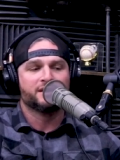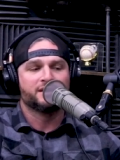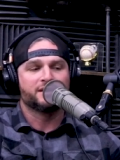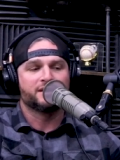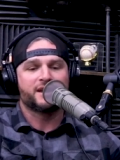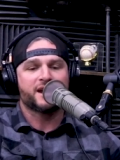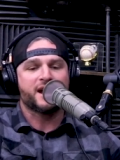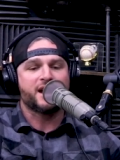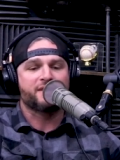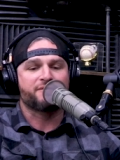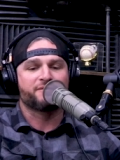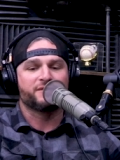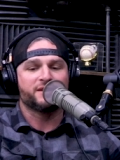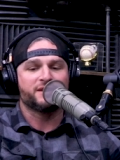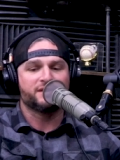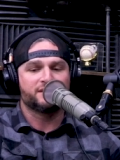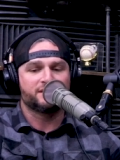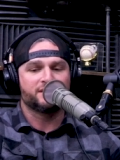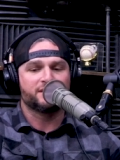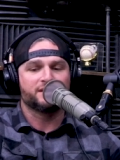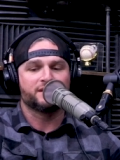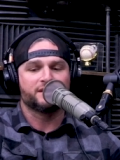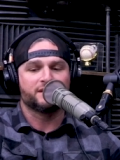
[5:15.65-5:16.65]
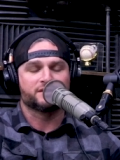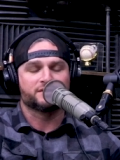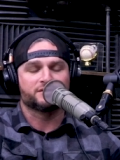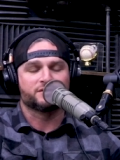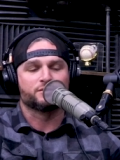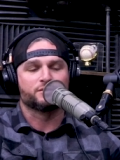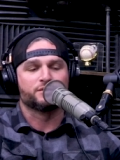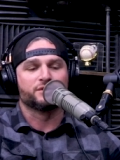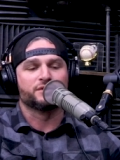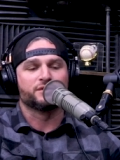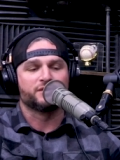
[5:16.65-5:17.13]
the caffeine thing is
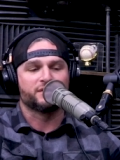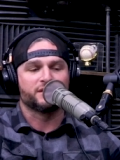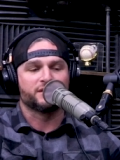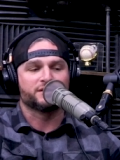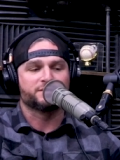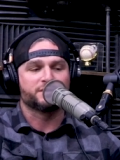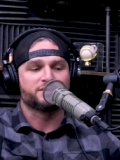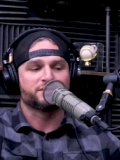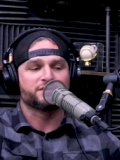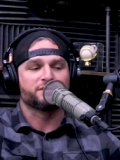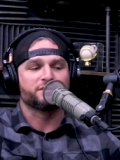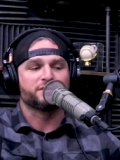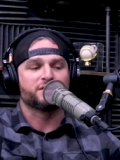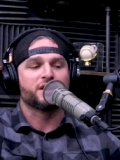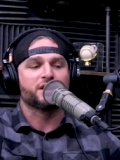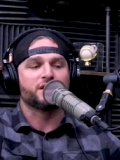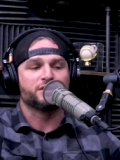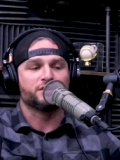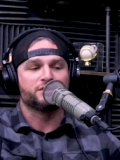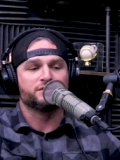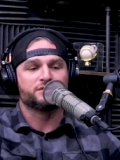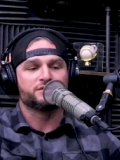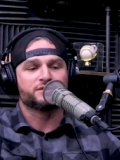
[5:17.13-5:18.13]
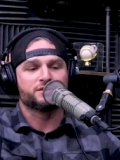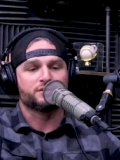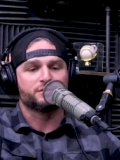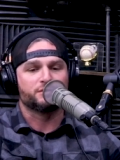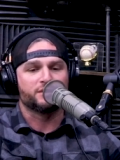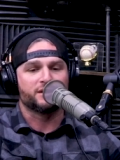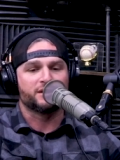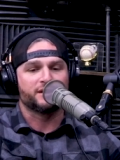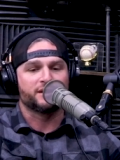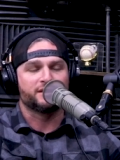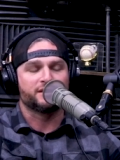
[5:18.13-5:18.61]
a real thing, especially if you're not used
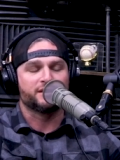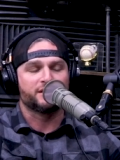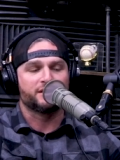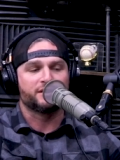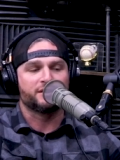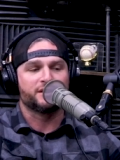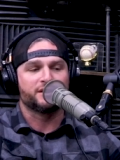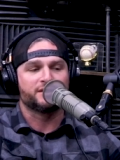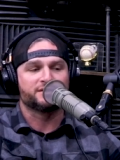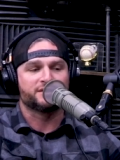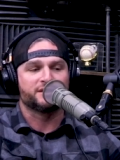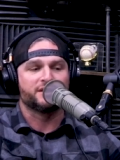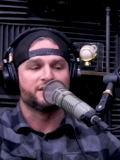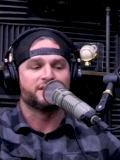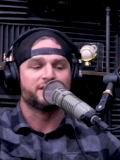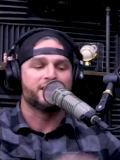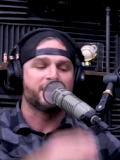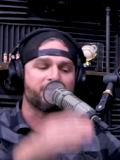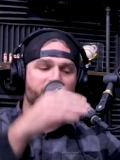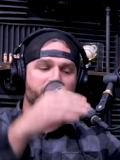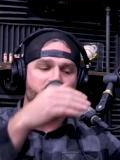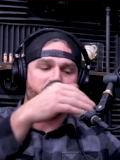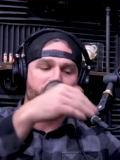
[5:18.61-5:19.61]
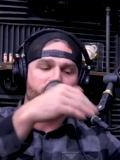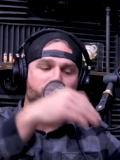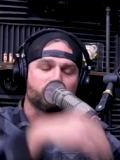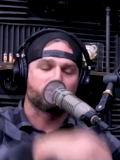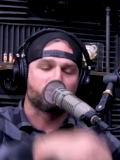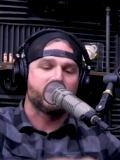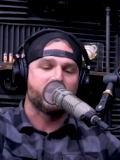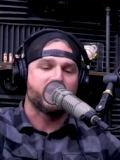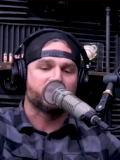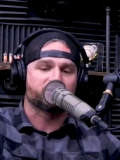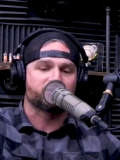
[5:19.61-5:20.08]
to it. Like, there is an inevitable
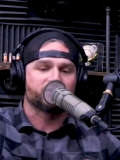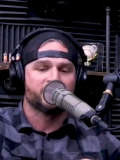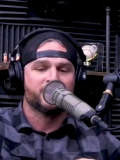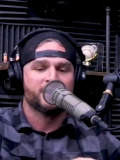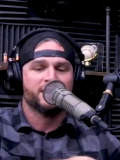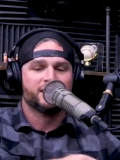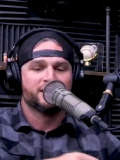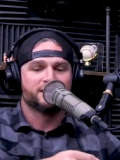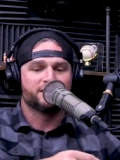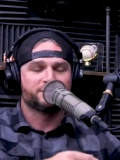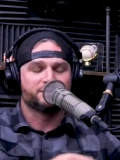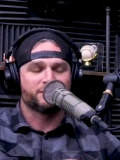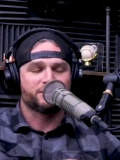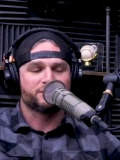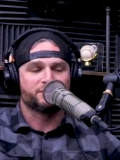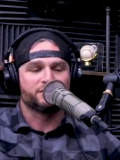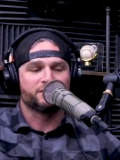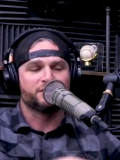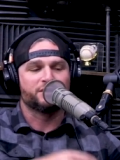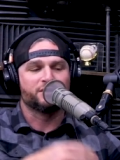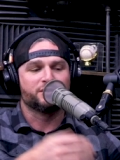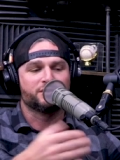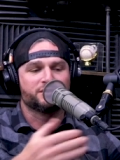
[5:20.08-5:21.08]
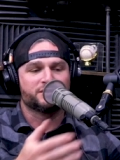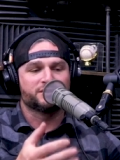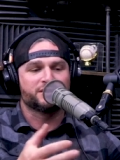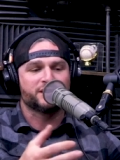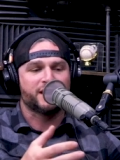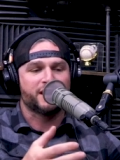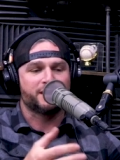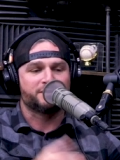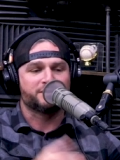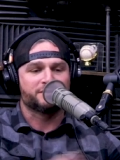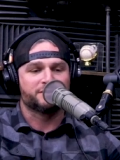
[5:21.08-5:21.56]
crash, especially with those
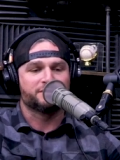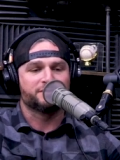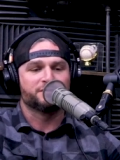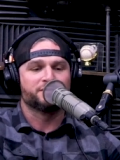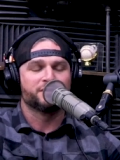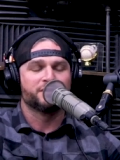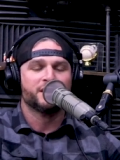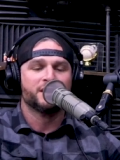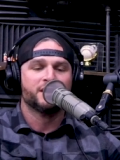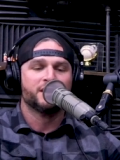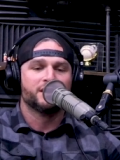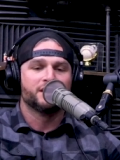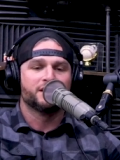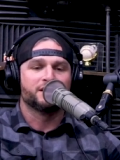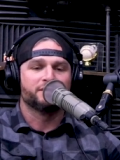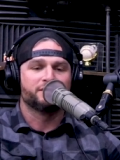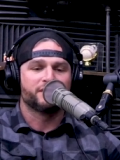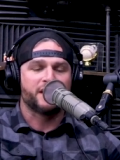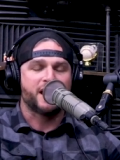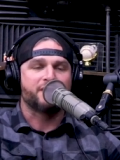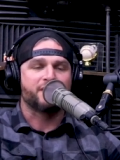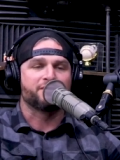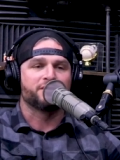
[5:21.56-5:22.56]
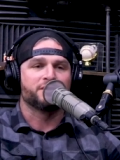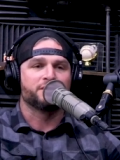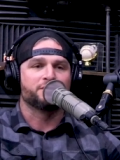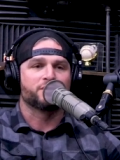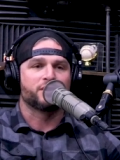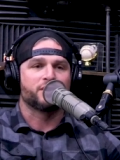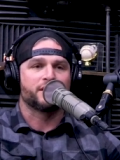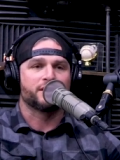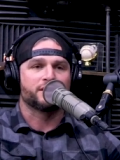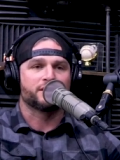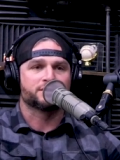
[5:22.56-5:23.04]
types of of caffeine
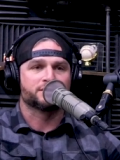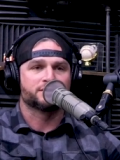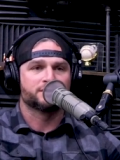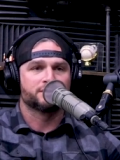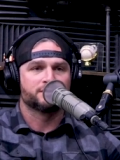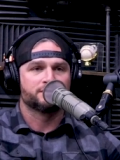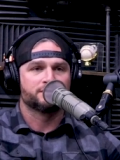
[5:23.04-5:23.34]
products.